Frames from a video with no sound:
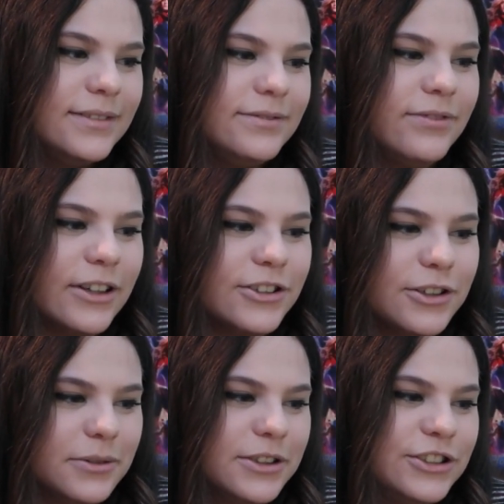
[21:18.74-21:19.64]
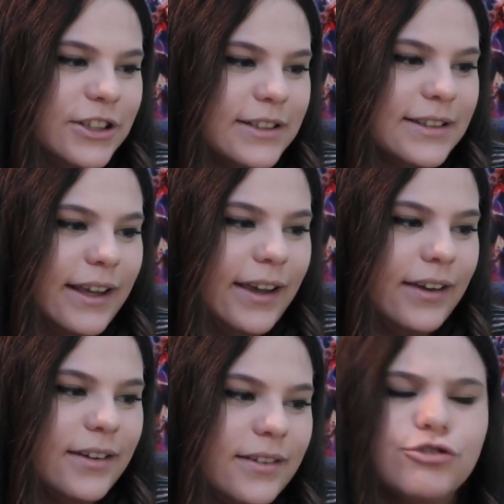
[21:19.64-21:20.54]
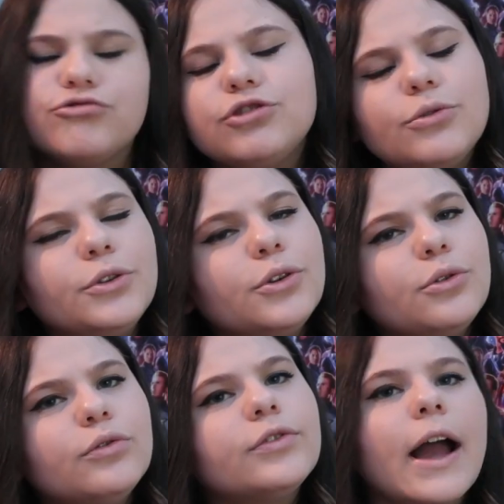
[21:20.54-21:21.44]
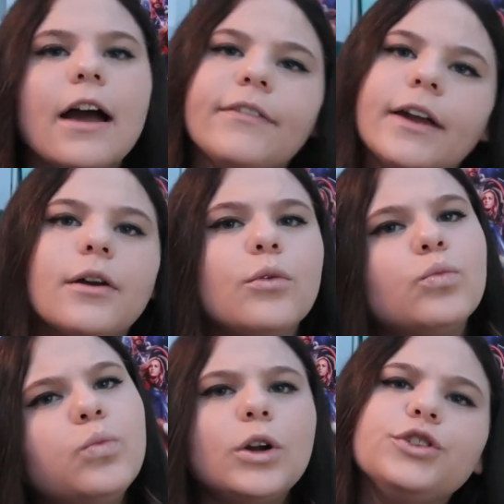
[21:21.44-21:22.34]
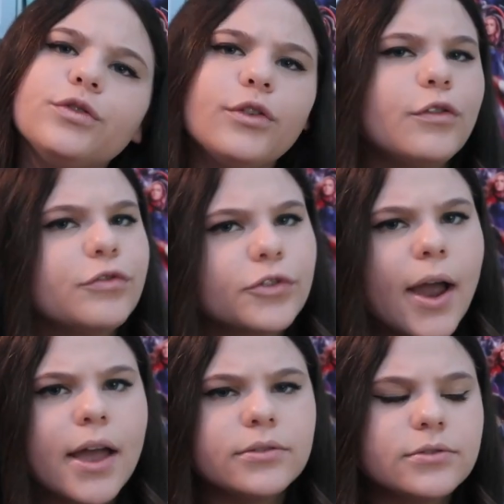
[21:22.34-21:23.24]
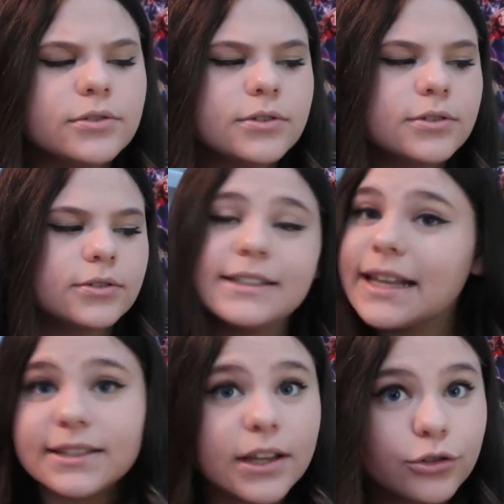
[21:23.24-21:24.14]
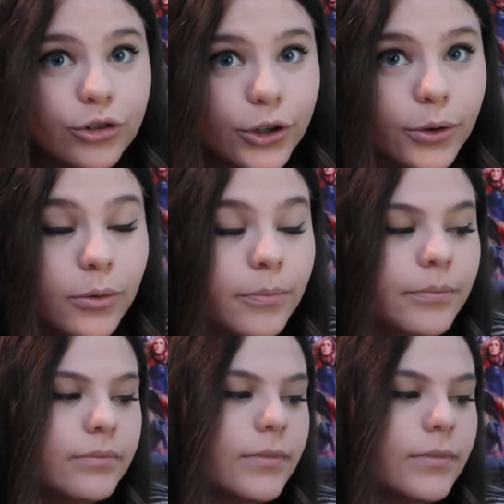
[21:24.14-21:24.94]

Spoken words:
Victor was just like, screw you for having wonderful friends, because that's not true.